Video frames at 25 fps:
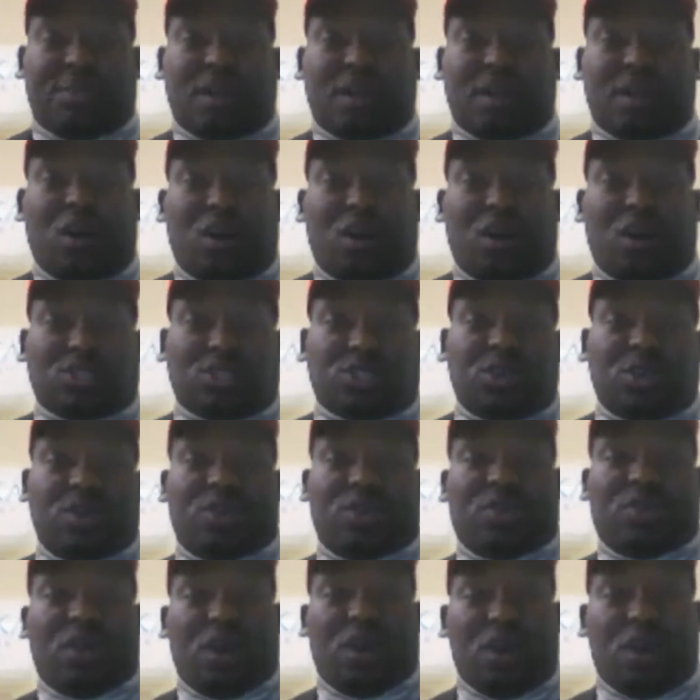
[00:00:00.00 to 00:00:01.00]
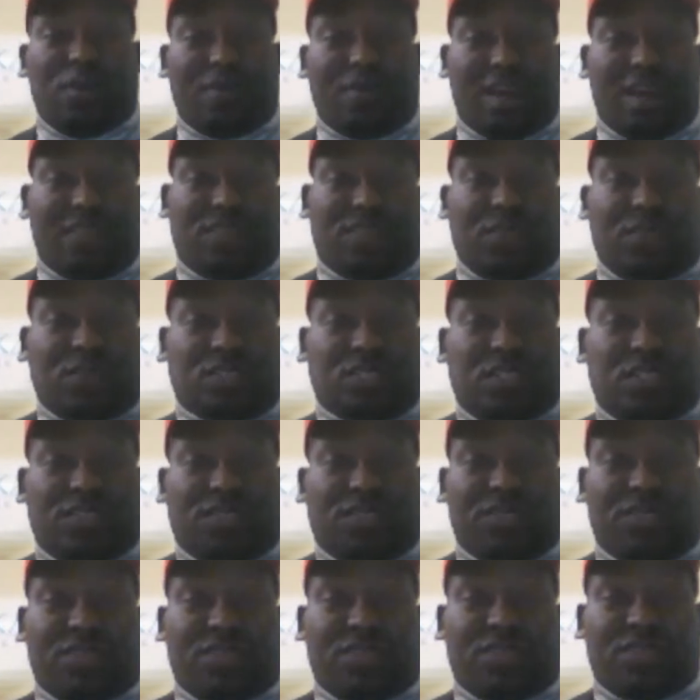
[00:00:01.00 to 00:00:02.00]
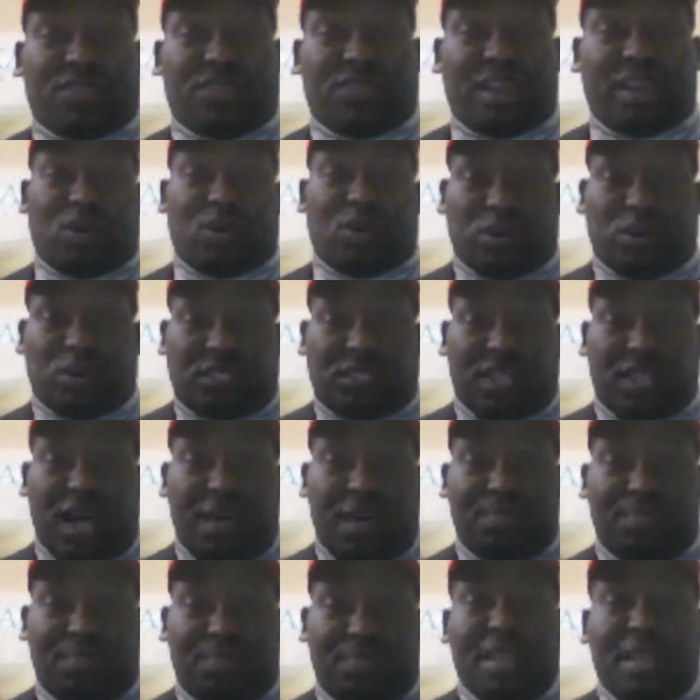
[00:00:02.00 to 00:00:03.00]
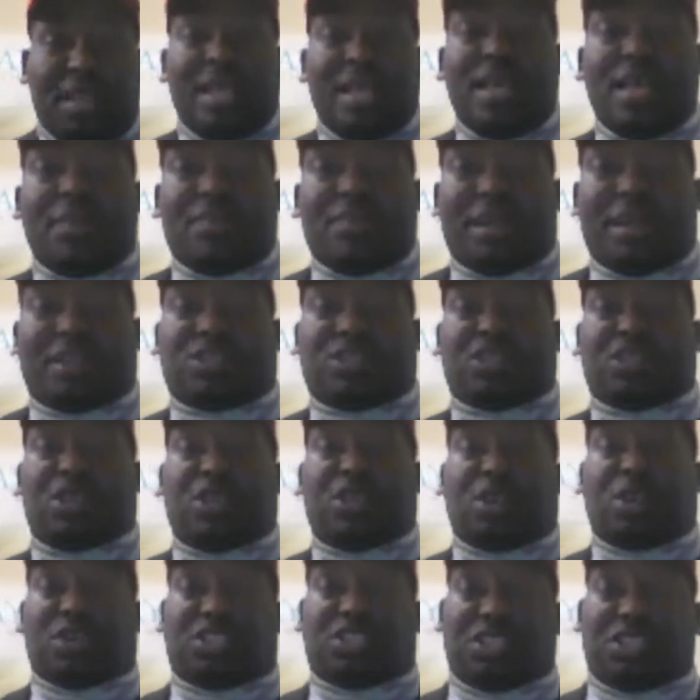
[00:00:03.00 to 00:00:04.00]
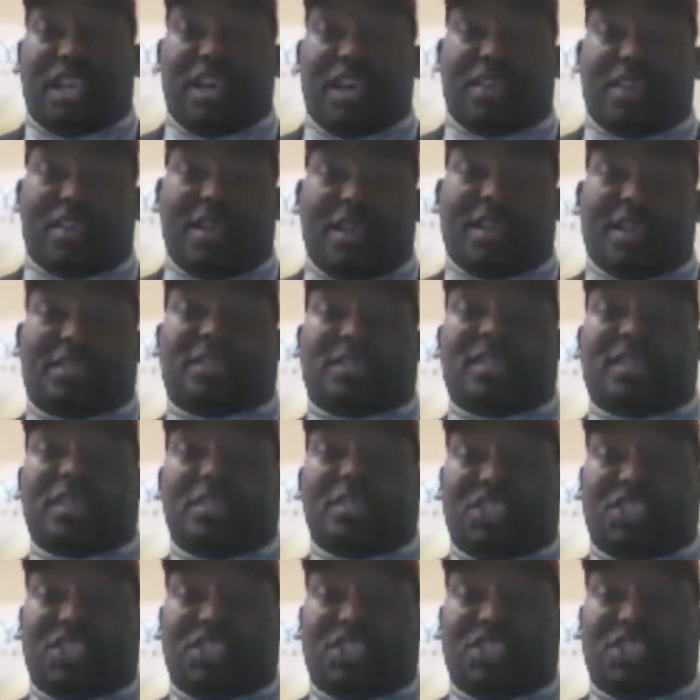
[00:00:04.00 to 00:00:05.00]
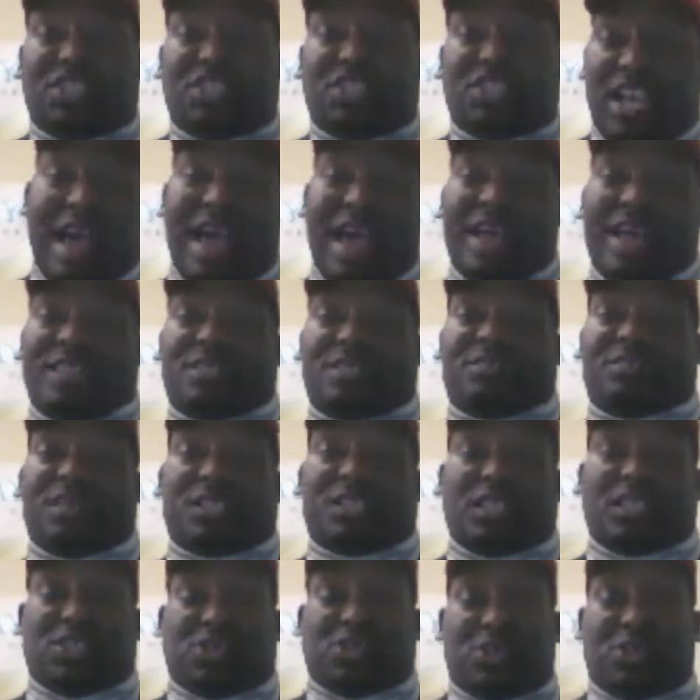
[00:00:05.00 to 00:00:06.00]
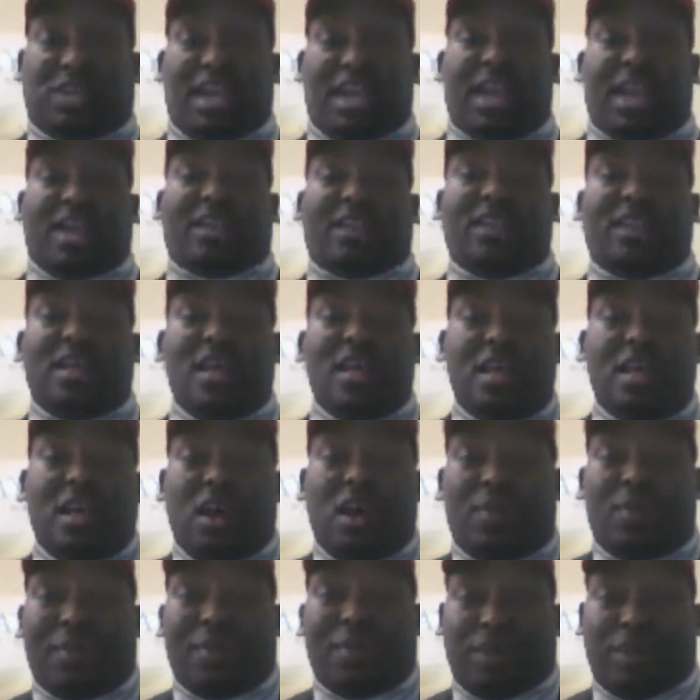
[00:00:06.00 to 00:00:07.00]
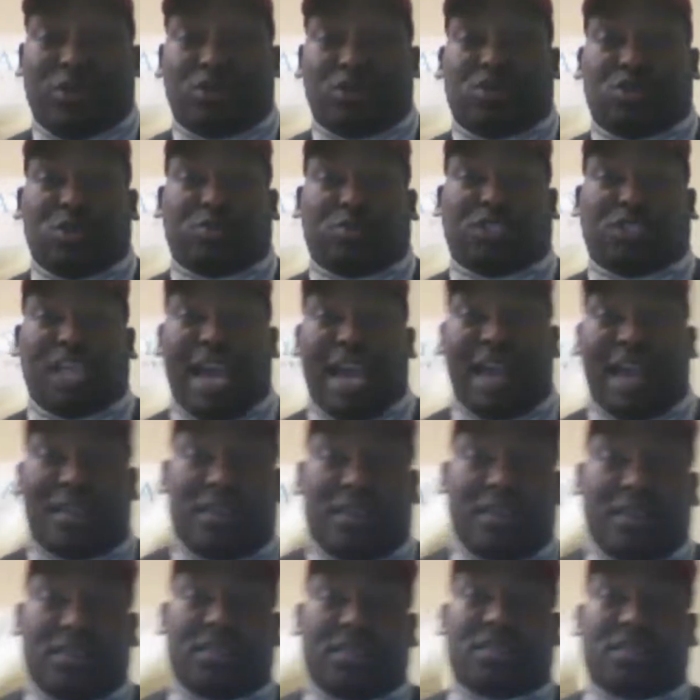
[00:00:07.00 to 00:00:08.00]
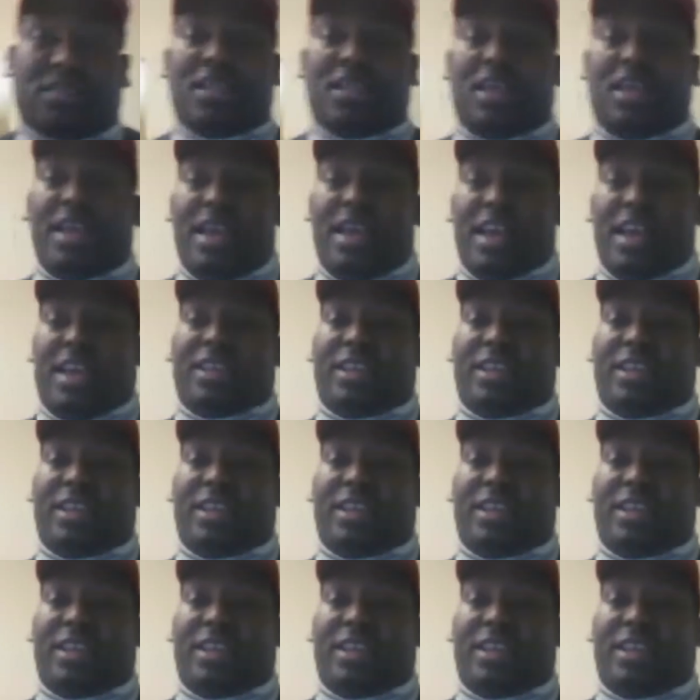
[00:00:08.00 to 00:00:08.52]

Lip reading: also. For all my folks on Facebook, what's up? Make sure you share this, share it as much as you can. My YouTube channels and